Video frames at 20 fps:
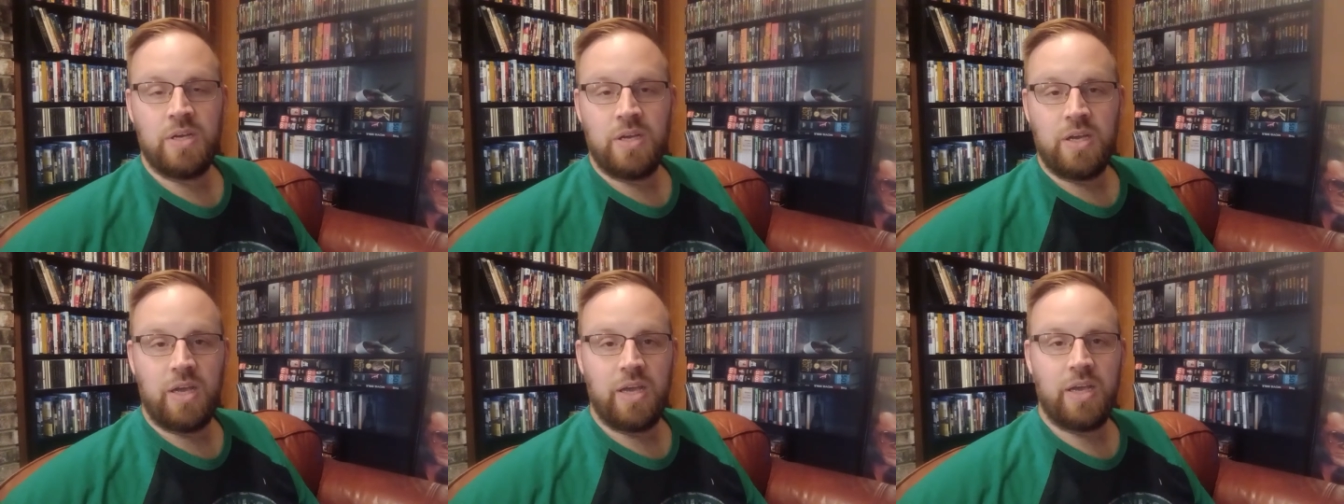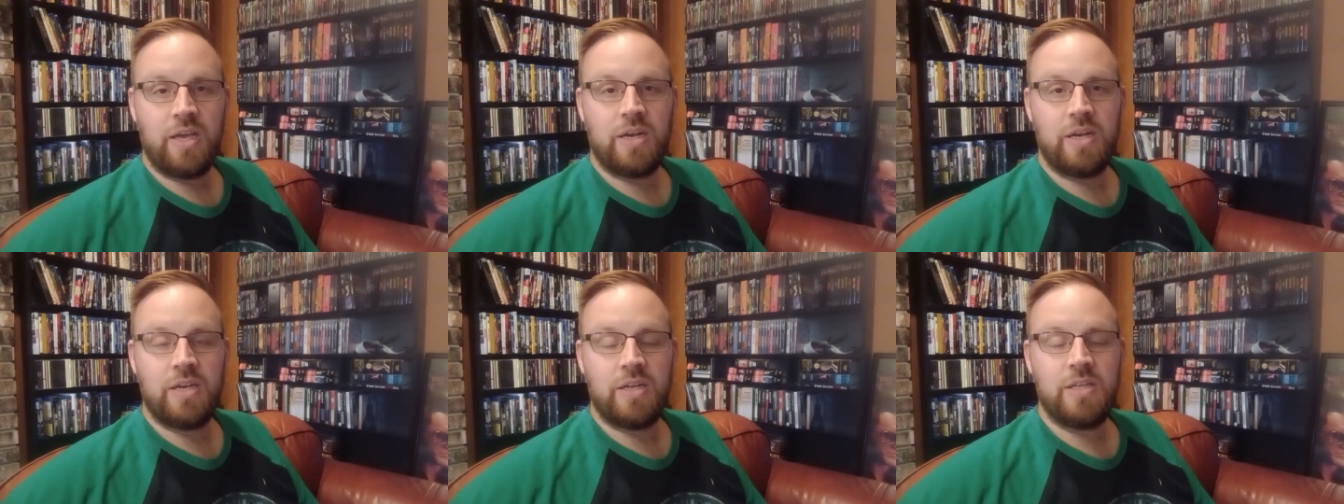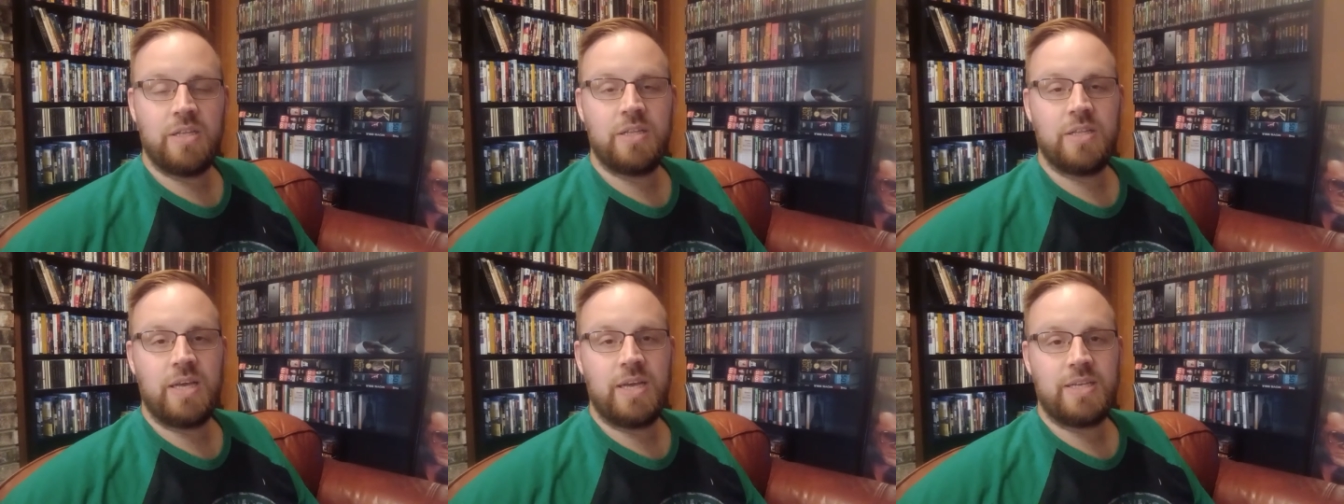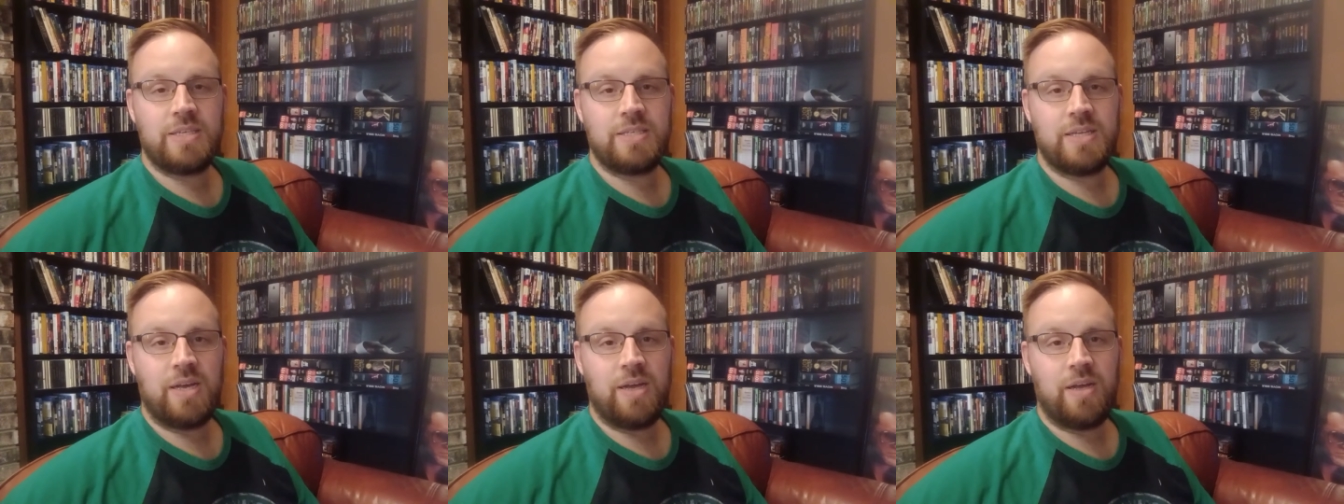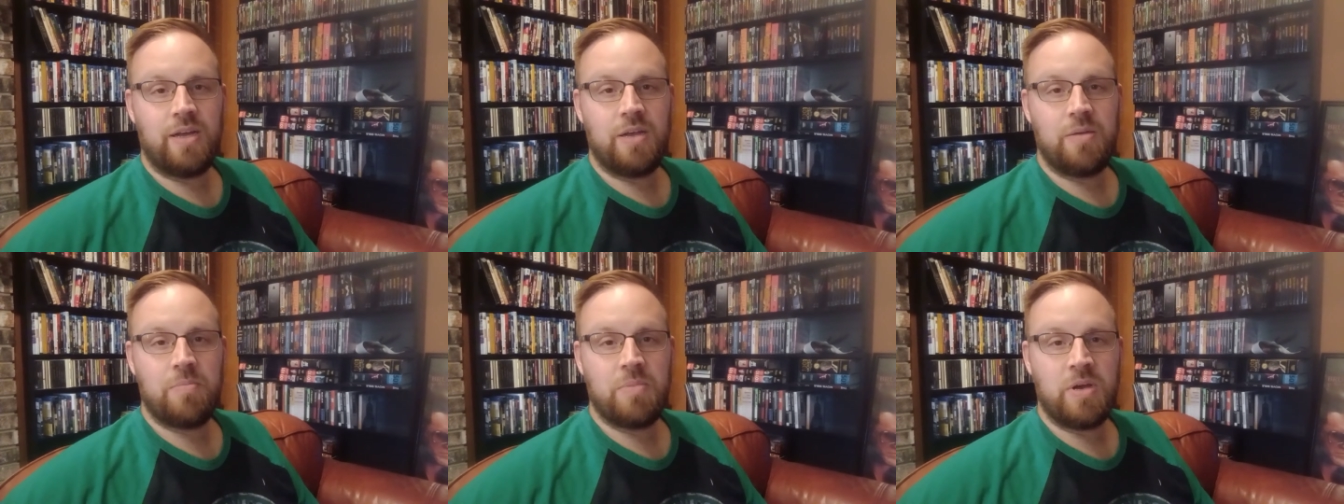And in that
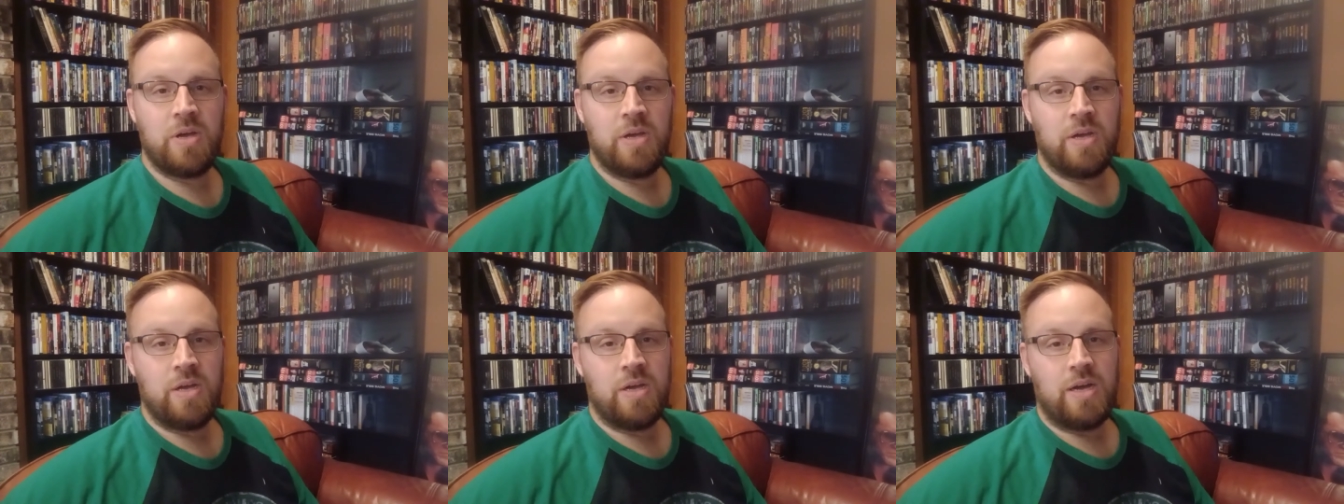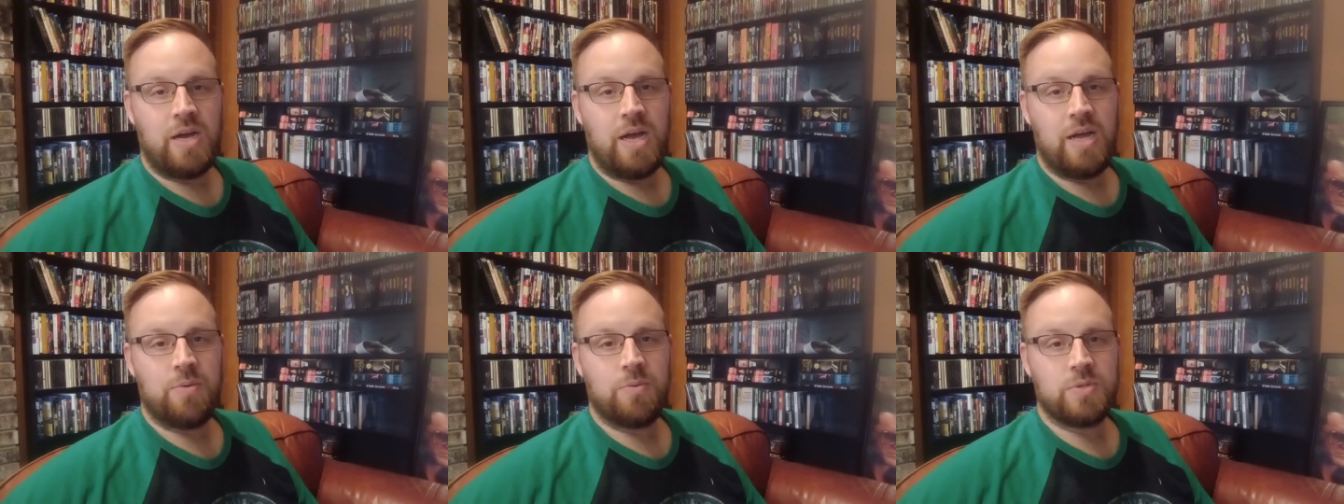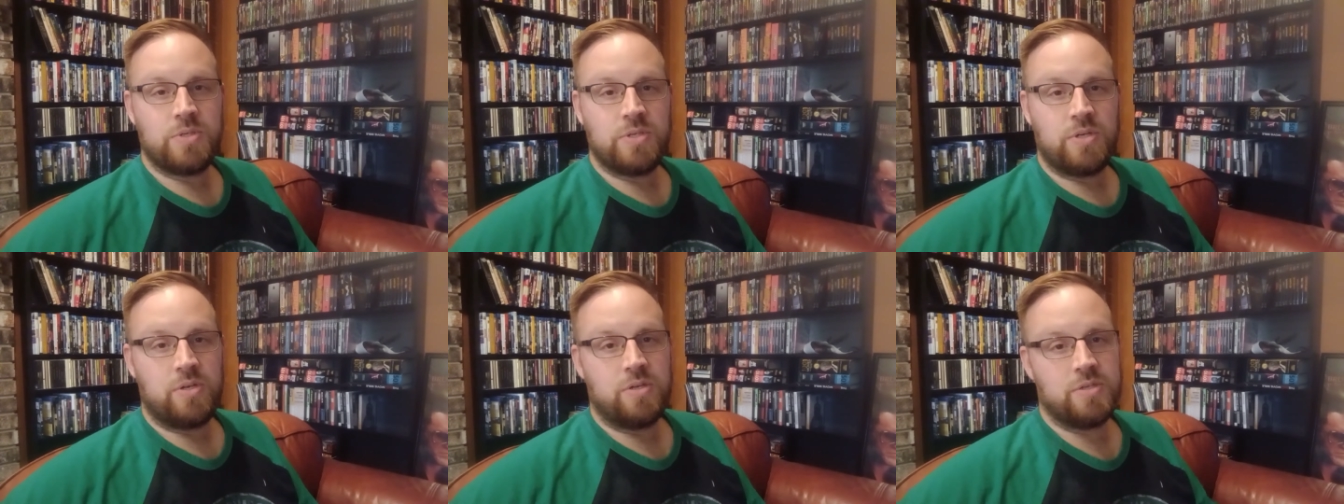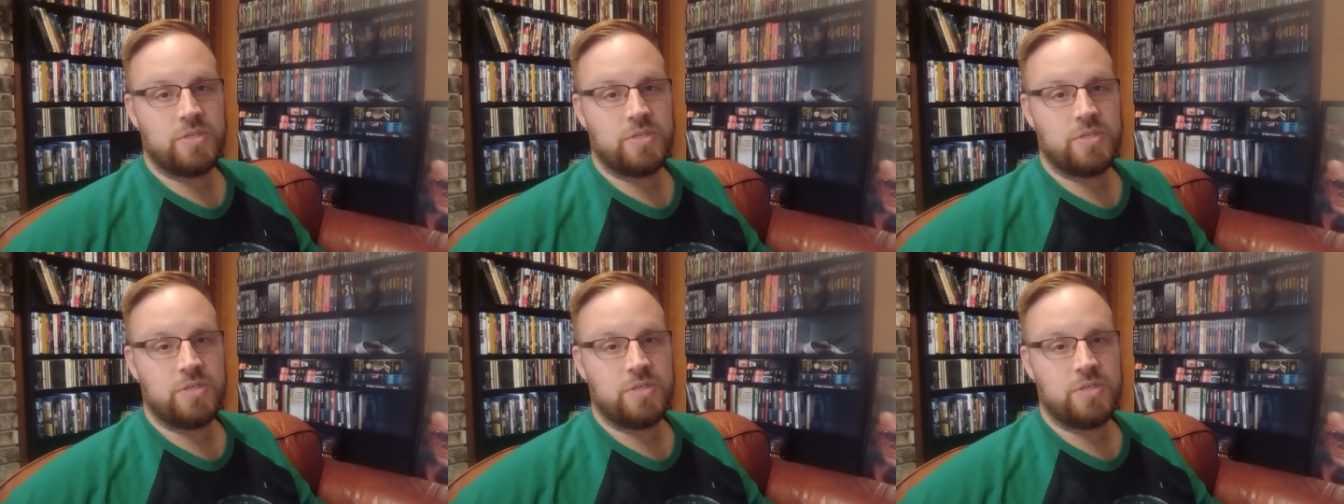time, I was all